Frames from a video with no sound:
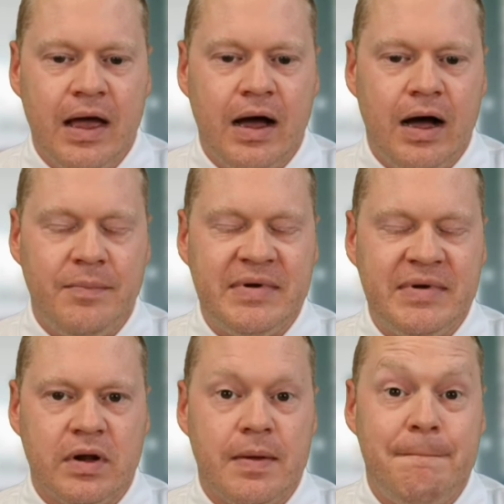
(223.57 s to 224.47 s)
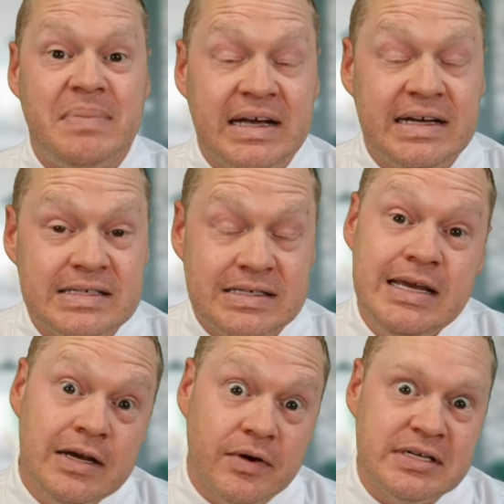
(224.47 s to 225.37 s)
Um, it's one of the biggest
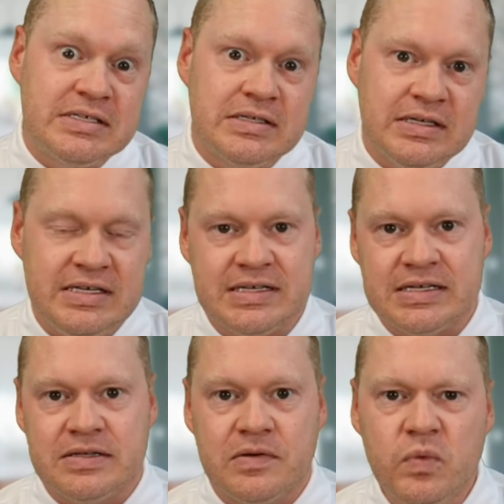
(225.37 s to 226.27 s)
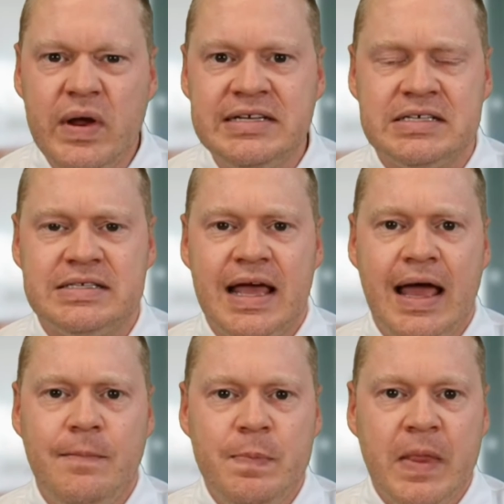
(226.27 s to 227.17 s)
secrets, he says, of the rich is
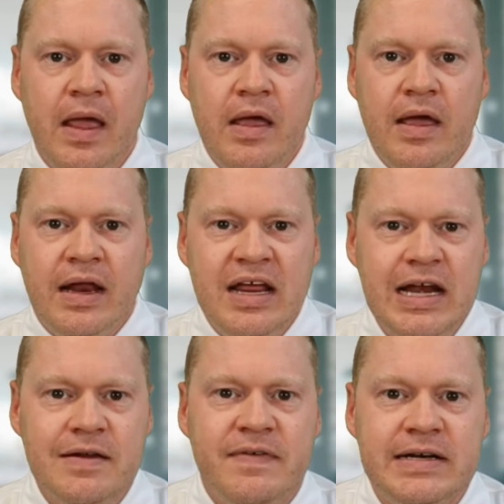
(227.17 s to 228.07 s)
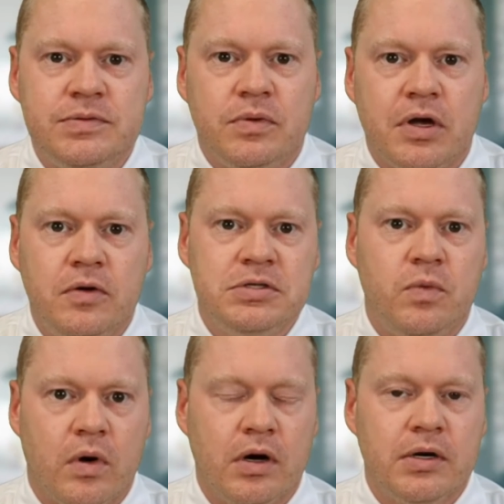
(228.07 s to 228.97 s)
that an individual goes to
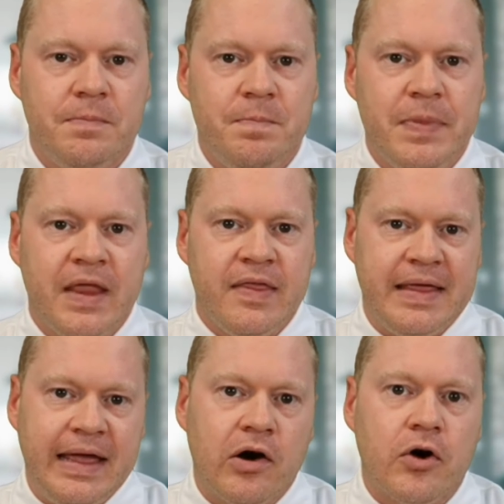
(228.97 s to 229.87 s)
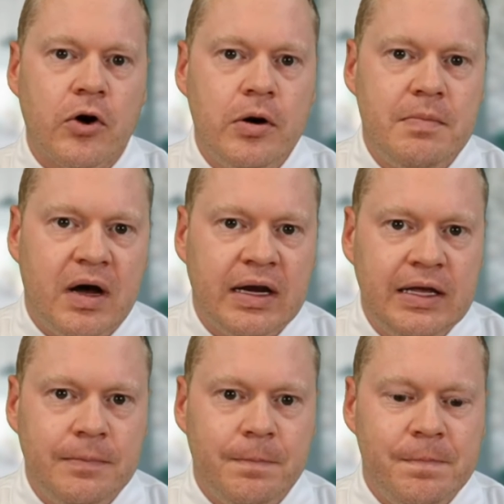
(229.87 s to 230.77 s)
work, they earn money,
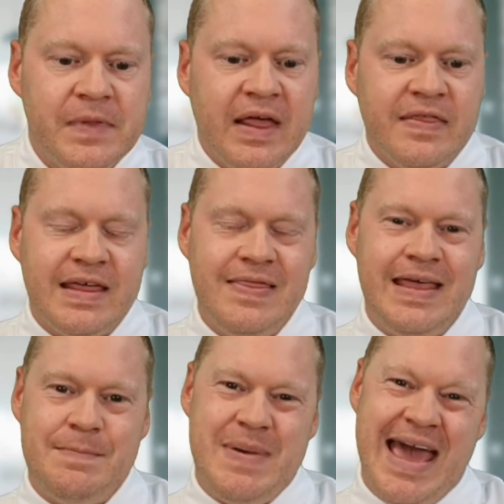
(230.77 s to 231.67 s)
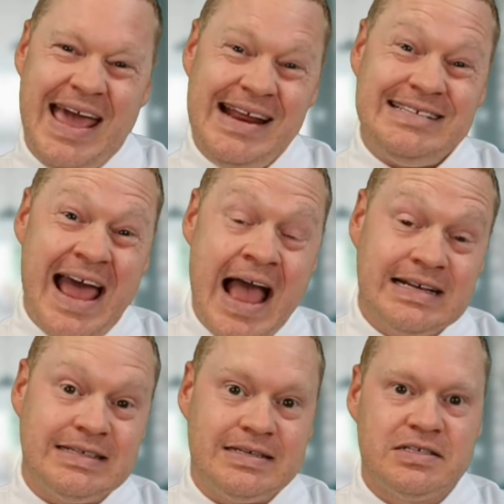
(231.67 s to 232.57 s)
then they pay
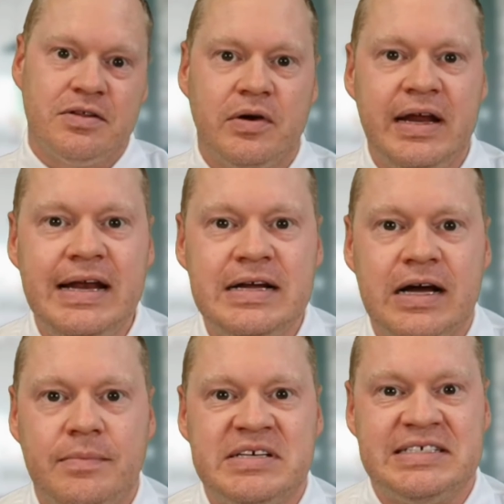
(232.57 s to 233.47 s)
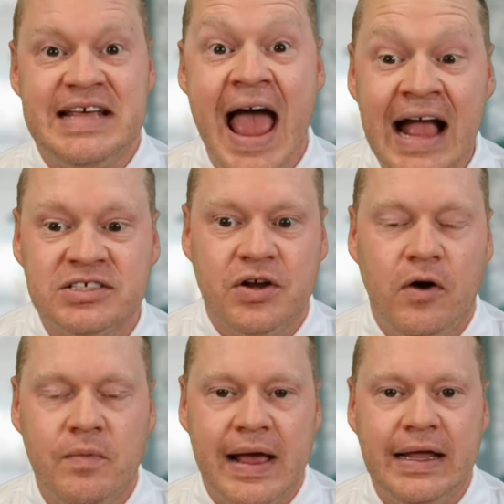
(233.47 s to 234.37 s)
taxes, so their income is taxed
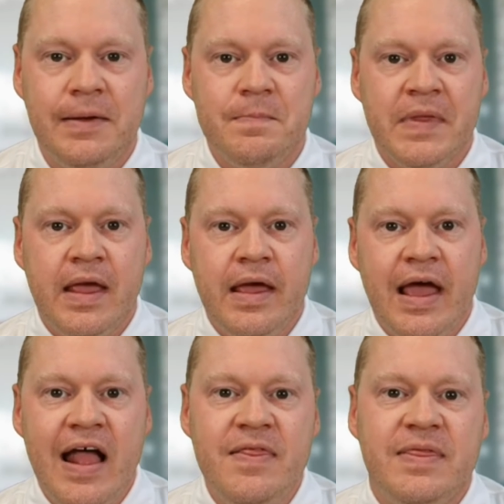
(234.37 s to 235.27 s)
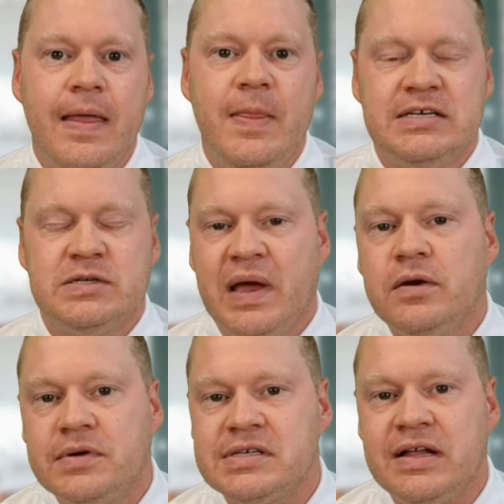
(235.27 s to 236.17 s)
already, and then they
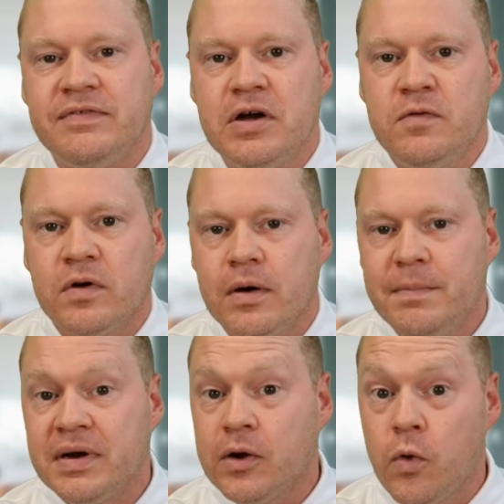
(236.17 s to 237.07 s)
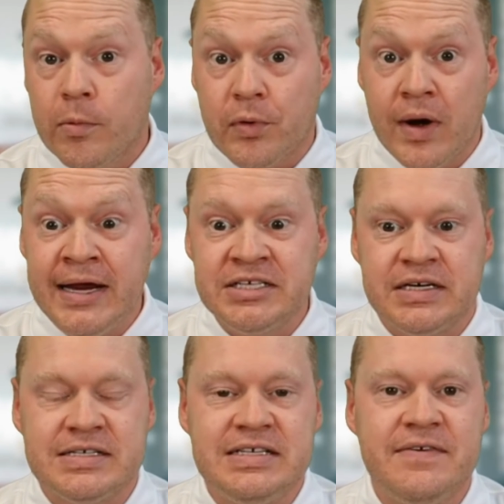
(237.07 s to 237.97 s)
spend what's left over. But a
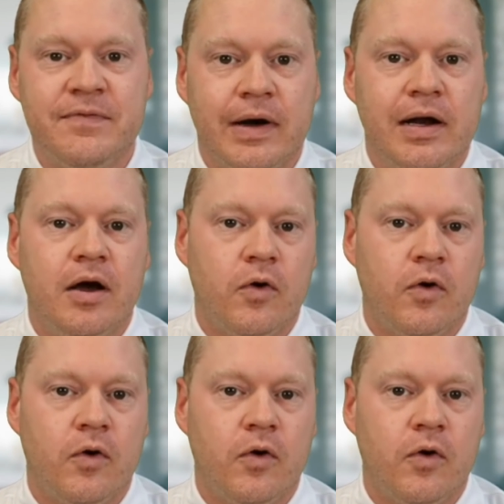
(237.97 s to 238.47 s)
corporation is different.